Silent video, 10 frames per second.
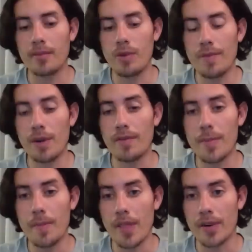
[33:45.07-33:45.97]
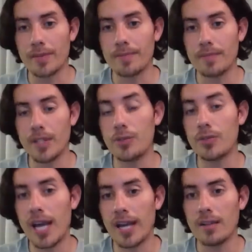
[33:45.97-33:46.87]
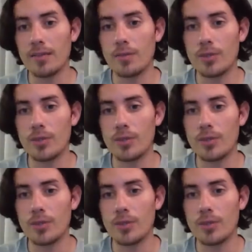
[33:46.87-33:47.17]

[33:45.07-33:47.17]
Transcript: river of the mother, the new Nile,